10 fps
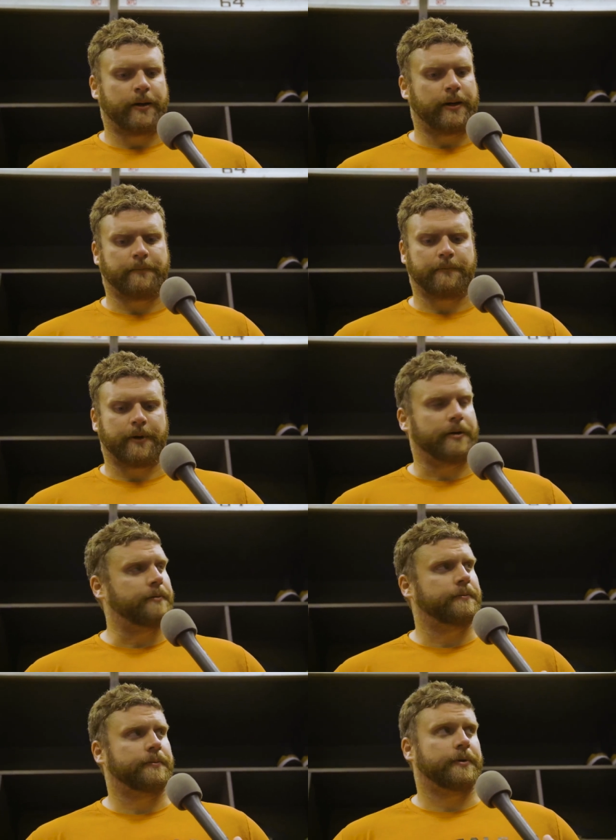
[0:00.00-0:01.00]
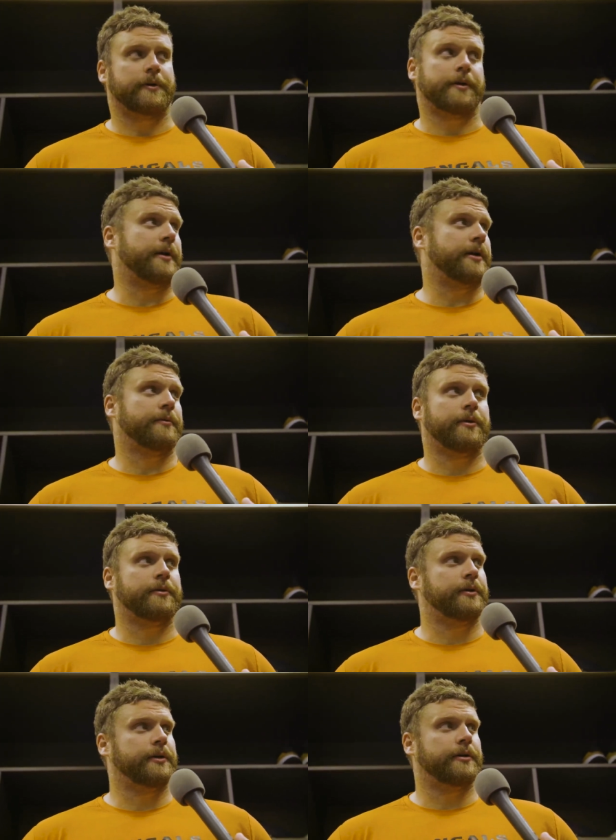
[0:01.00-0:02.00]
and you know, get ready to roll.
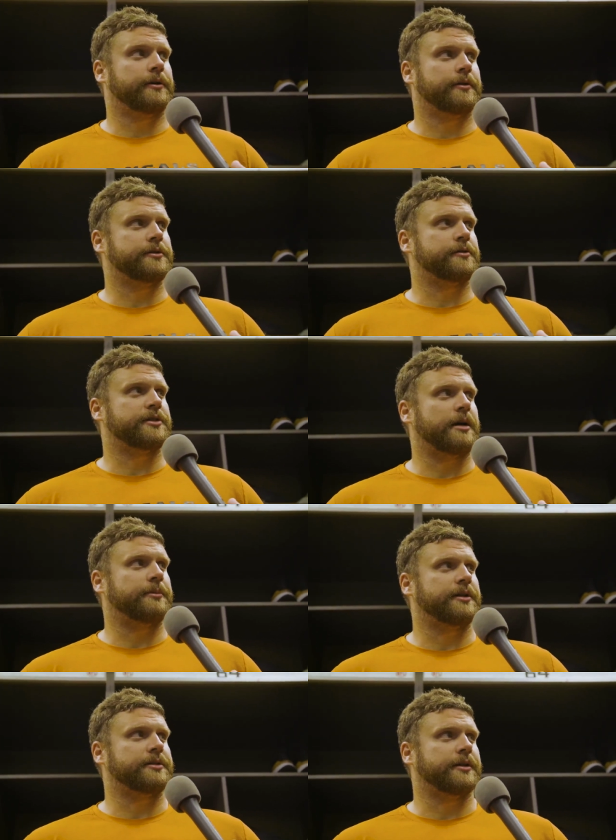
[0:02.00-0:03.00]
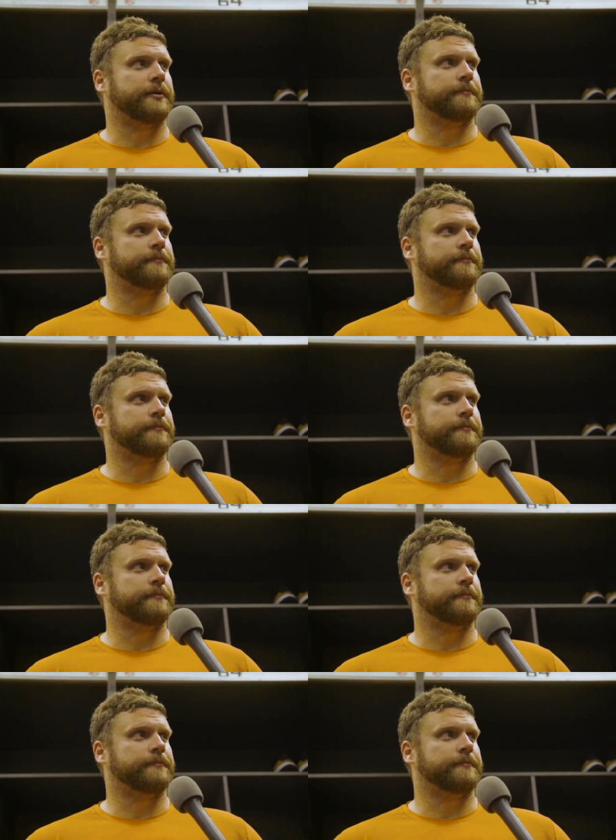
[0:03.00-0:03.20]
There's no stopping this league.